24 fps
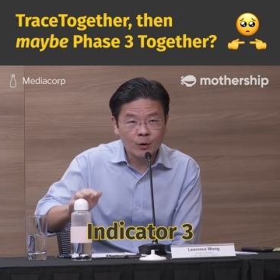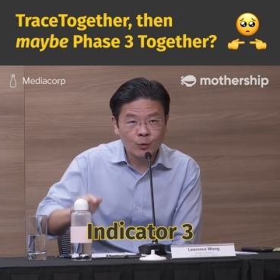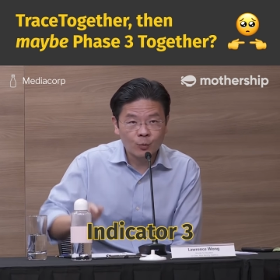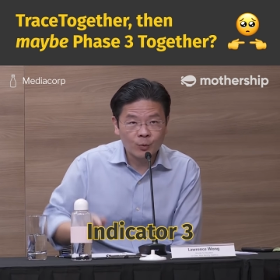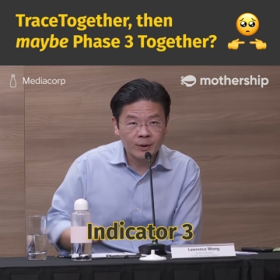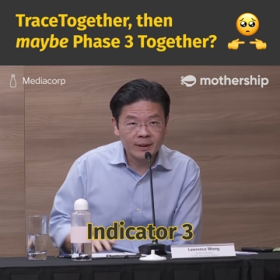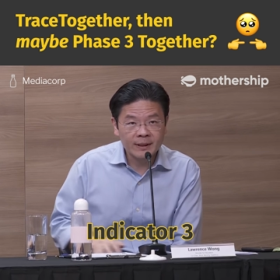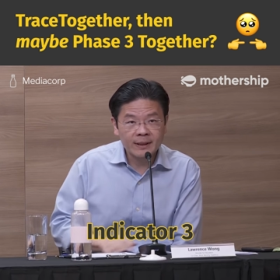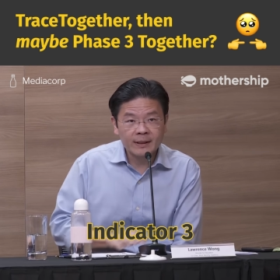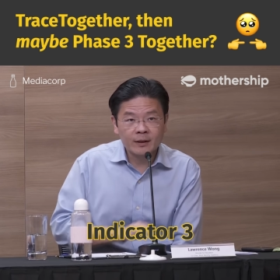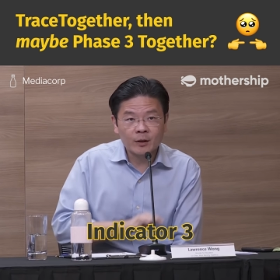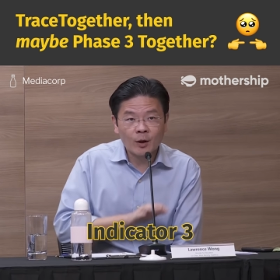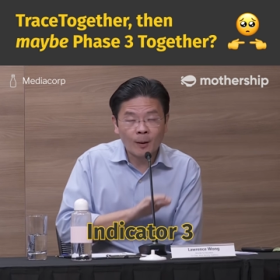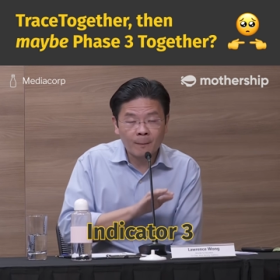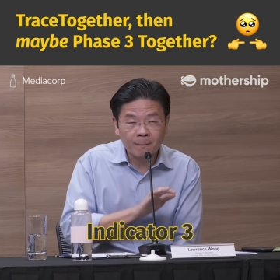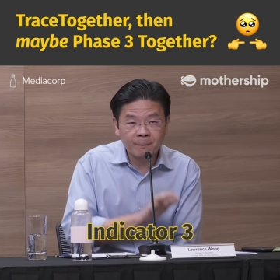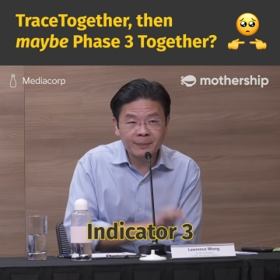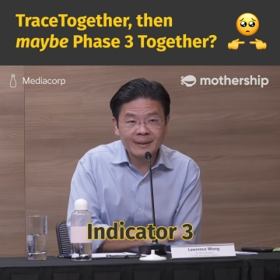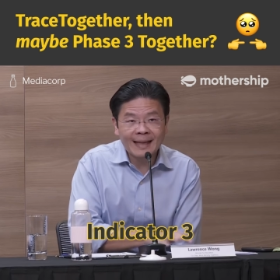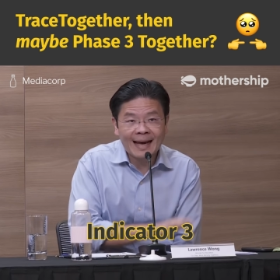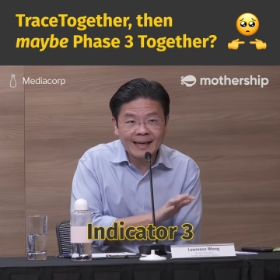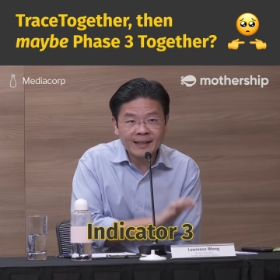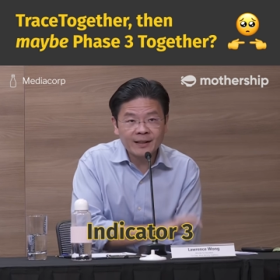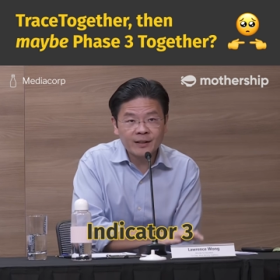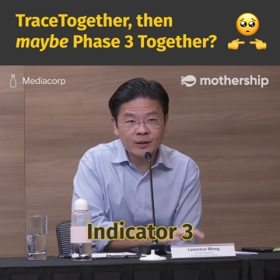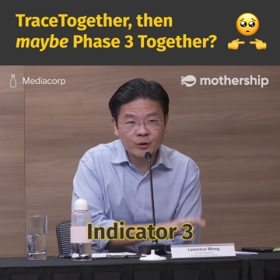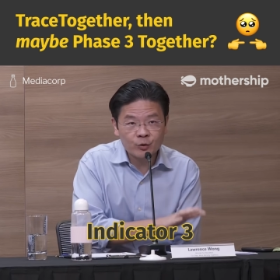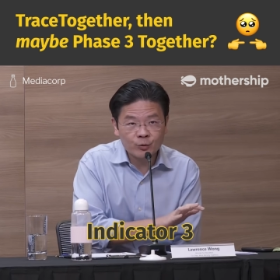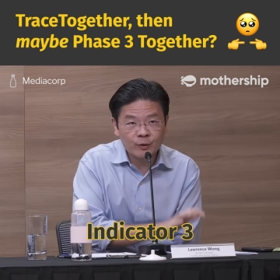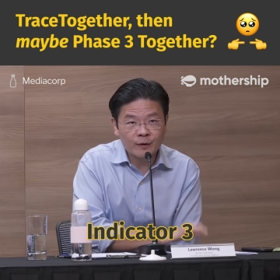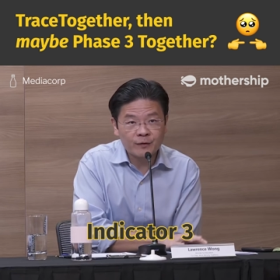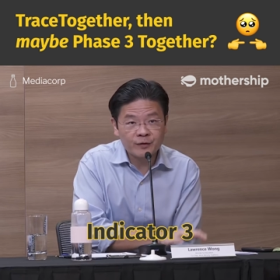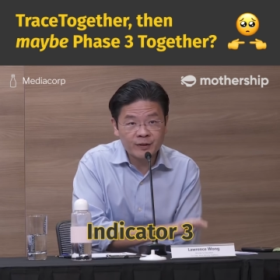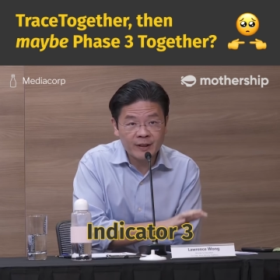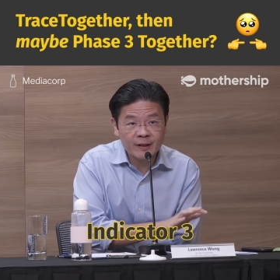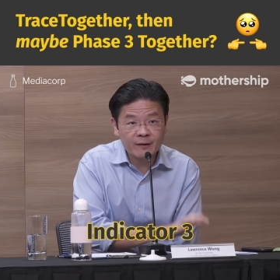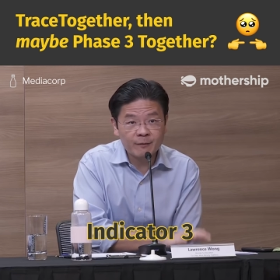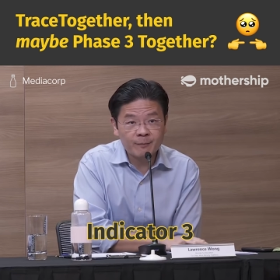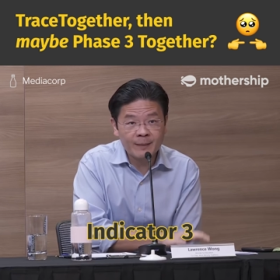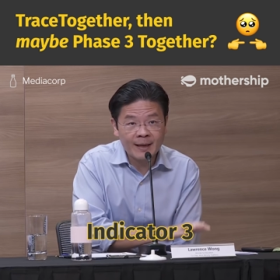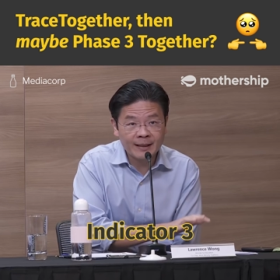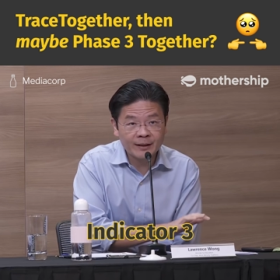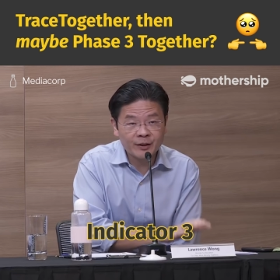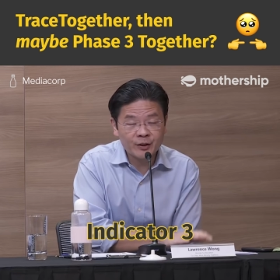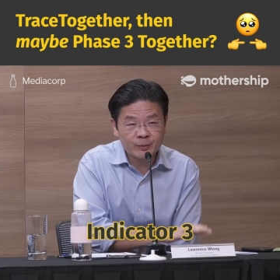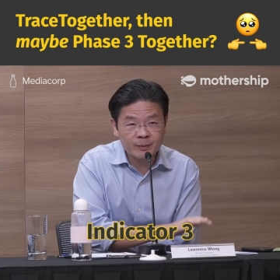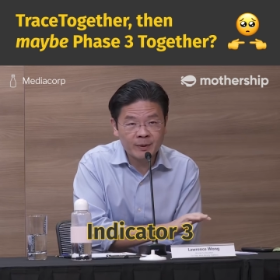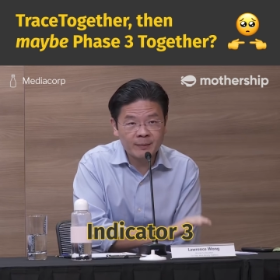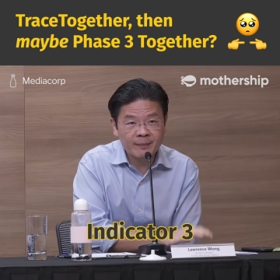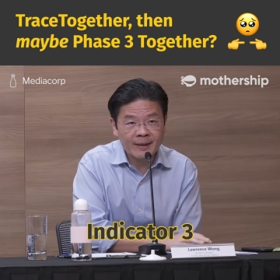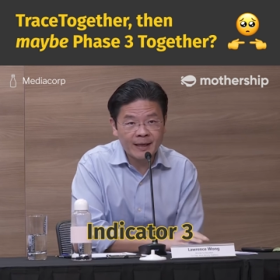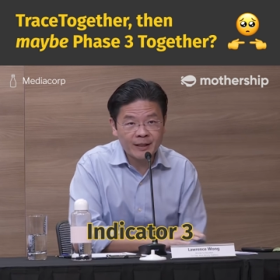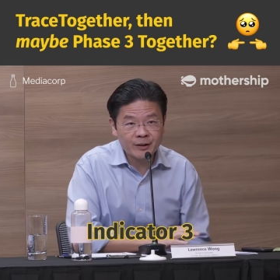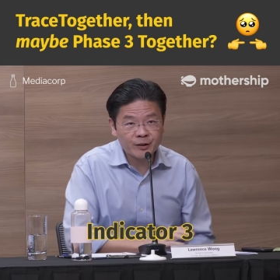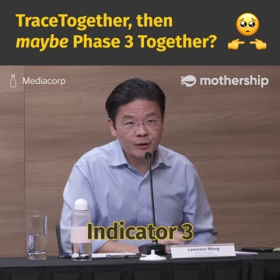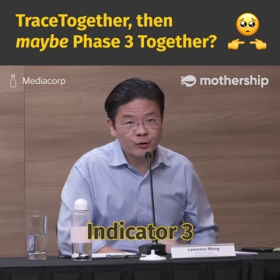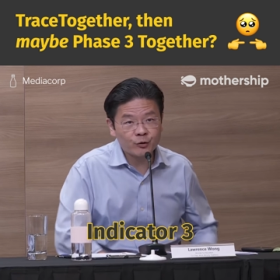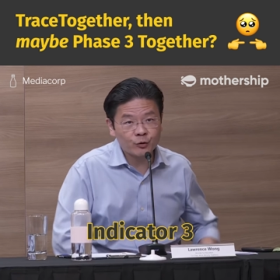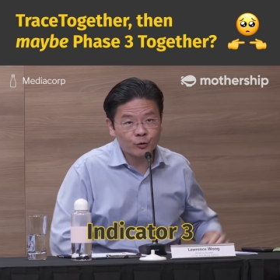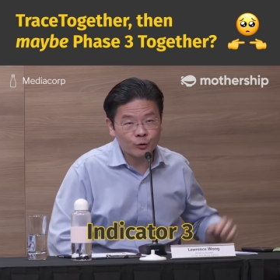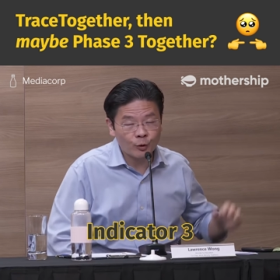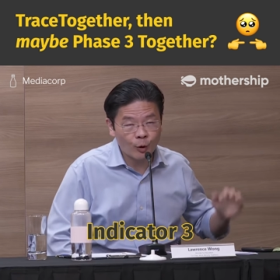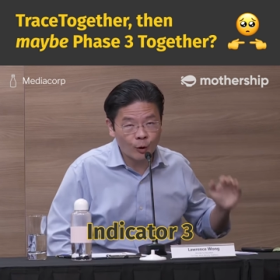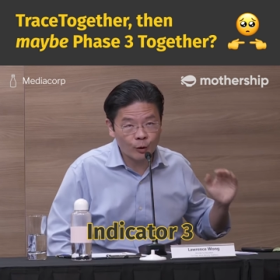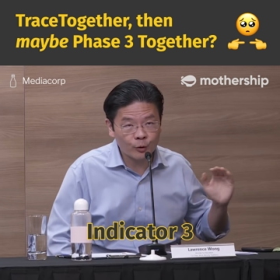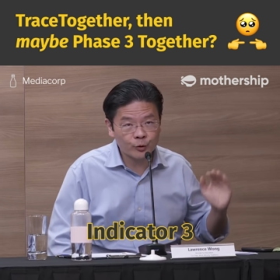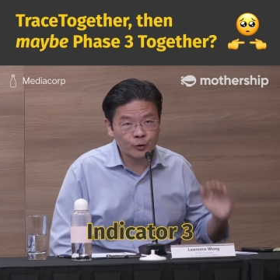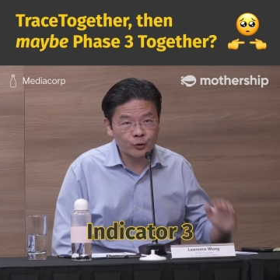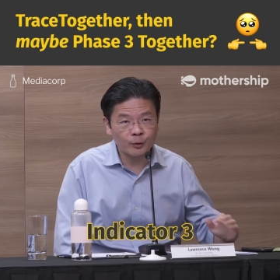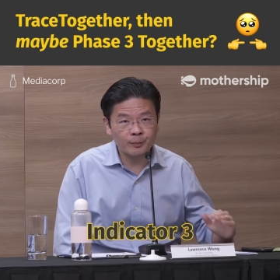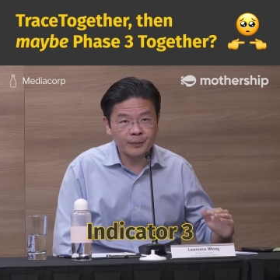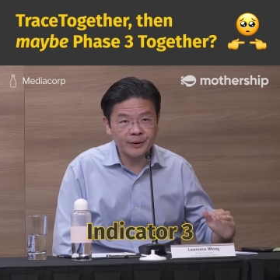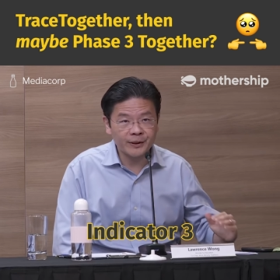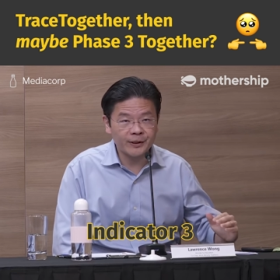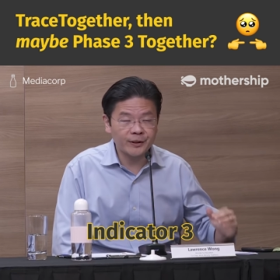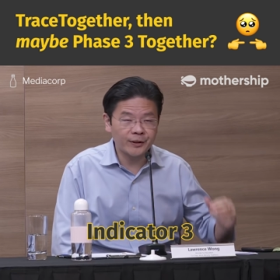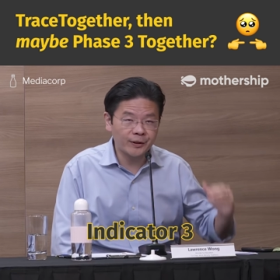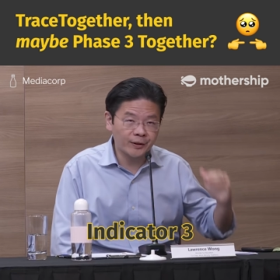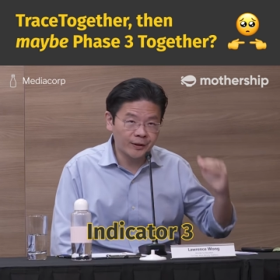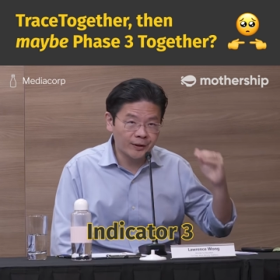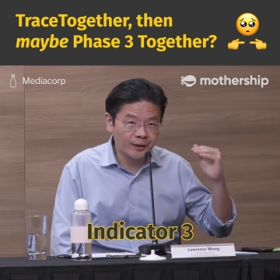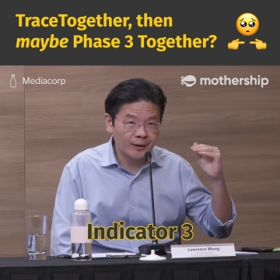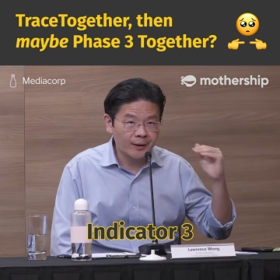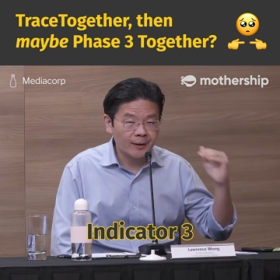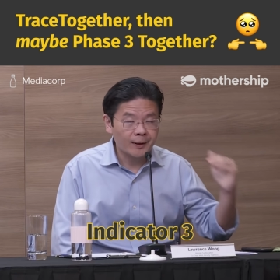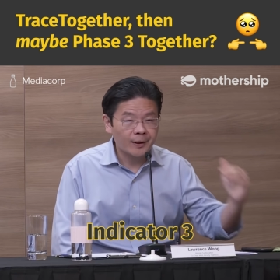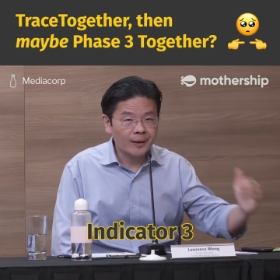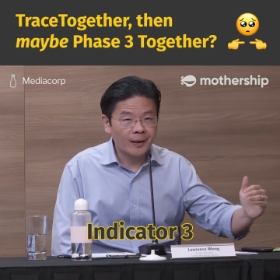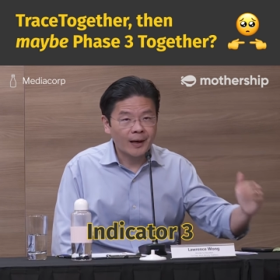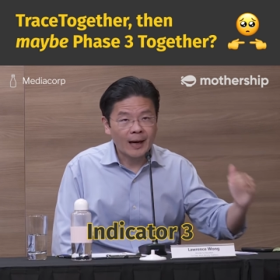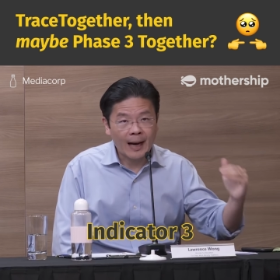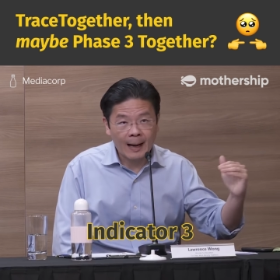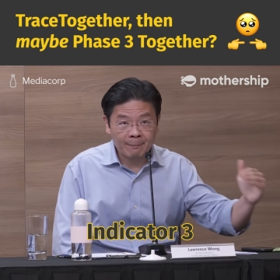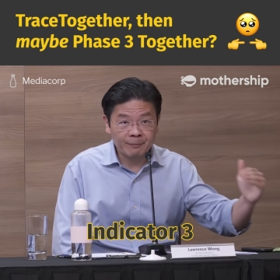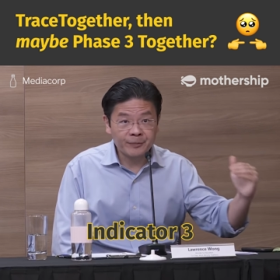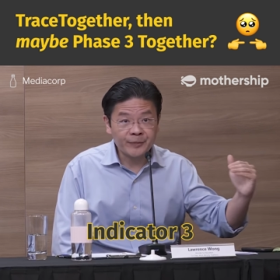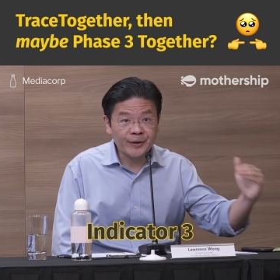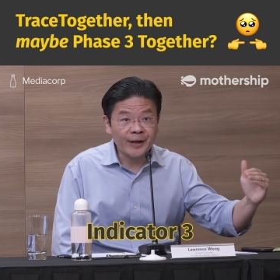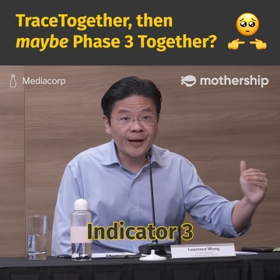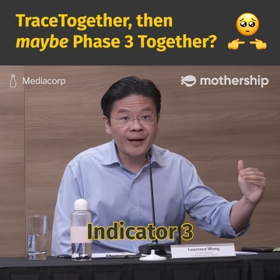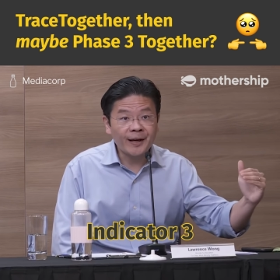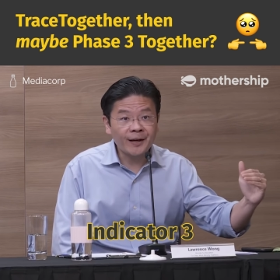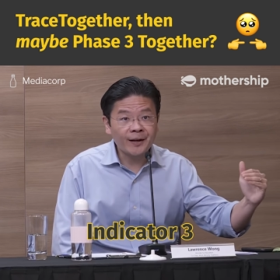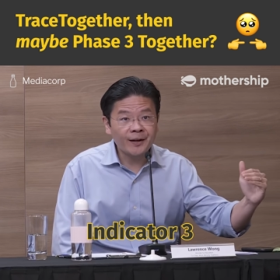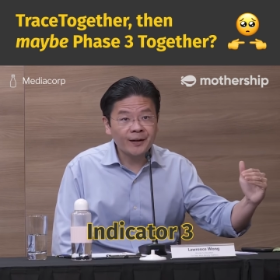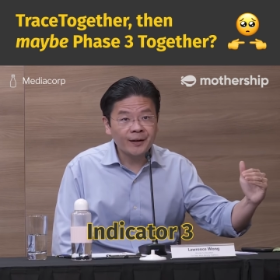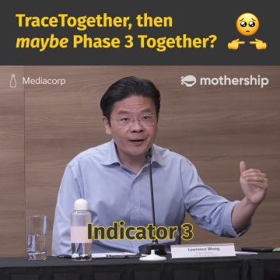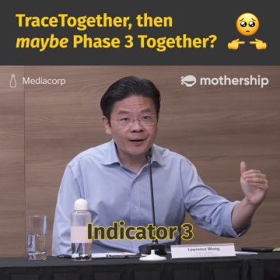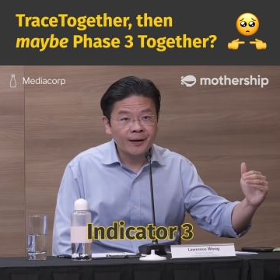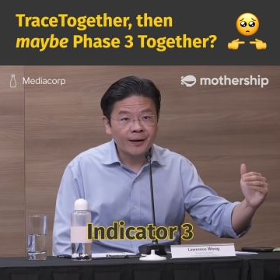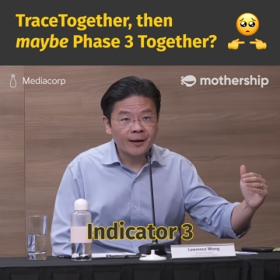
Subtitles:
We need compliance with safe management measures to also be up there.